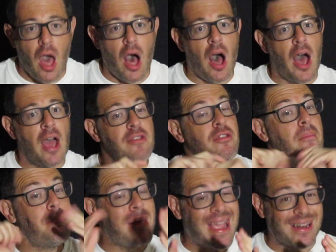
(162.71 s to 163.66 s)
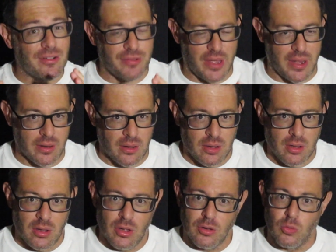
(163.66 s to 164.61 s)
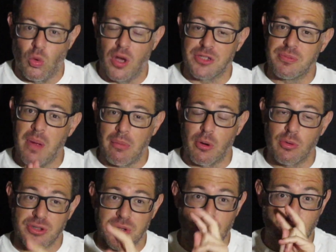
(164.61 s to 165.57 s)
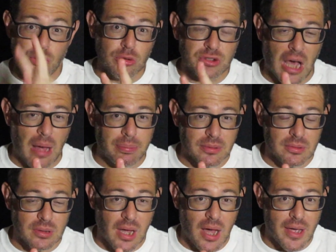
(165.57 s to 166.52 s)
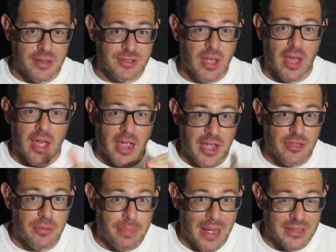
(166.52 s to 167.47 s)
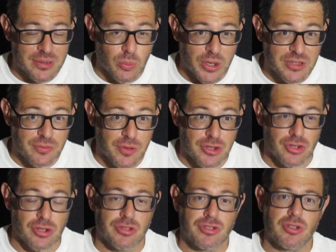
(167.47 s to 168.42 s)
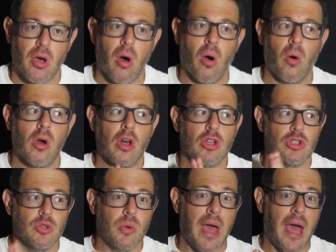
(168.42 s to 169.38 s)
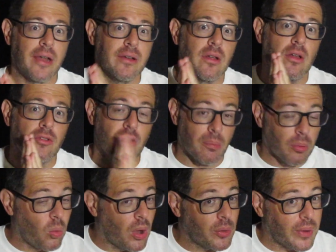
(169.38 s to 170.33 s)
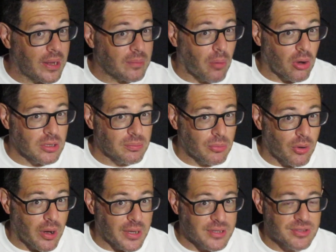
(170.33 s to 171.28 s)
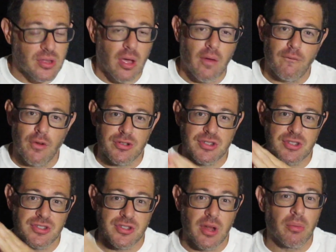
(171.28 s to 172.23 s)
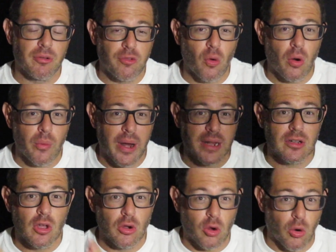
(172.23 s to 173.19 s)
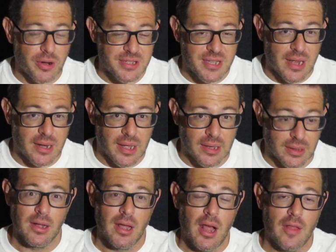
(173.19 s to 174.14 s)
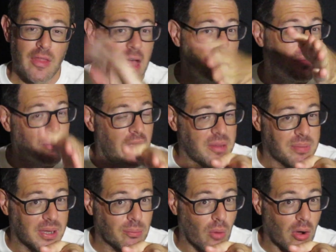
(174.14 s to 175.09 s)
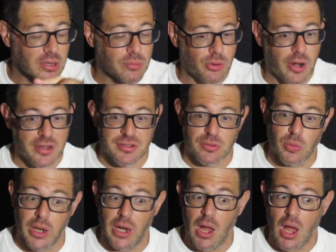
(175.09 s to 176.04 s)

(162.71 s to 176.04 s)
And the main event was, remember, it was the 2 top guys in the bantamweight division. So you had number 1 ranked Marlon Moraes versus number 4 ranked Corey Sandhagen. Now, I remember I had picked Marlon Moraes to win.